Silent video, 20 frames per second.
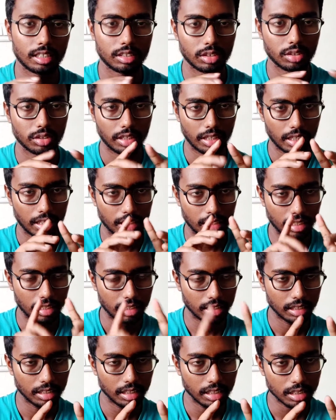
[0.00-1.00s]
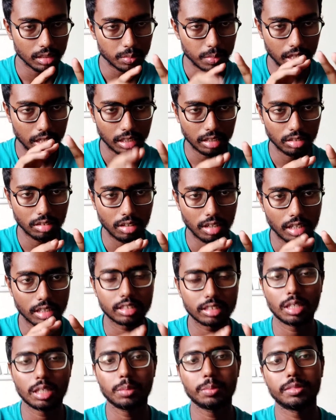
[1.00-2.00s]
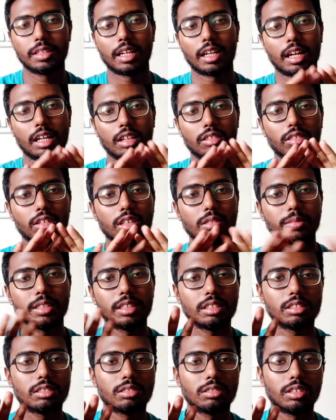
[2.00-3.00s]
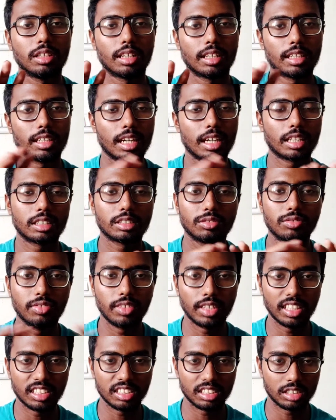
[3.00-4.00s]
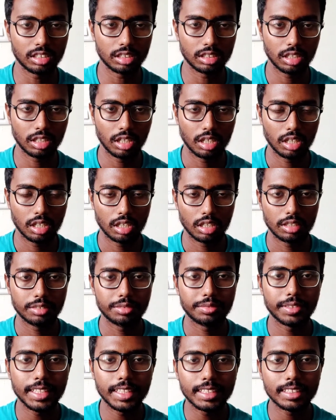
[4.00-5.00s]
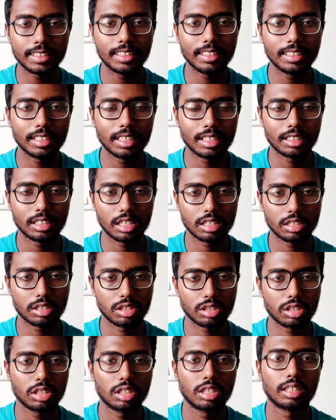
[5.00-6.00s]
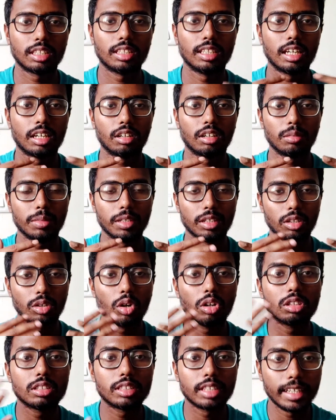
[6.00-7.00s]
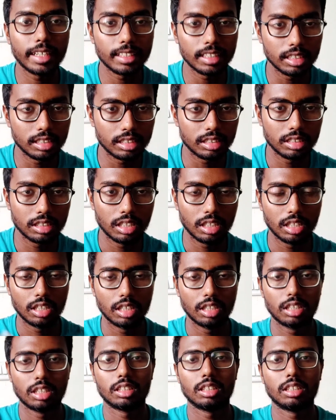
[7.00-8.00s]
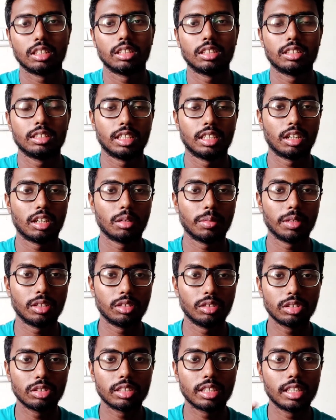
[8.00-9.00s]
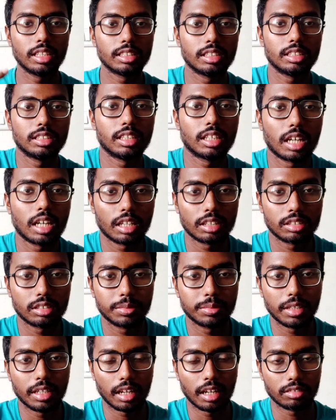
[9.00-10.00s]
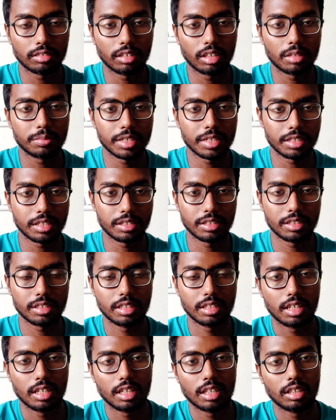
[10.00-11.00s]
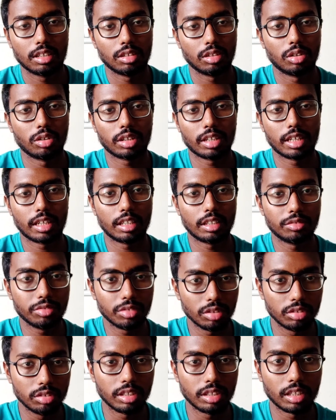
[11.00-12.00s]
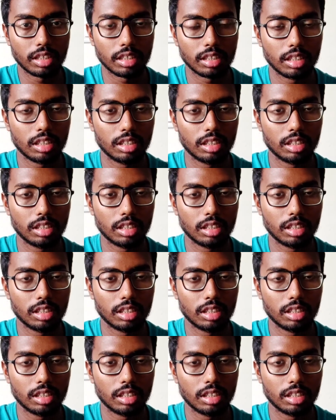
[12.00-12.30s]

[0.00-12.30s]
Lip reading: So in this particular step, the requirement will get freezed. Freezed in the sense there will be no change. There will be no change in the customer requirements. Okay, in future.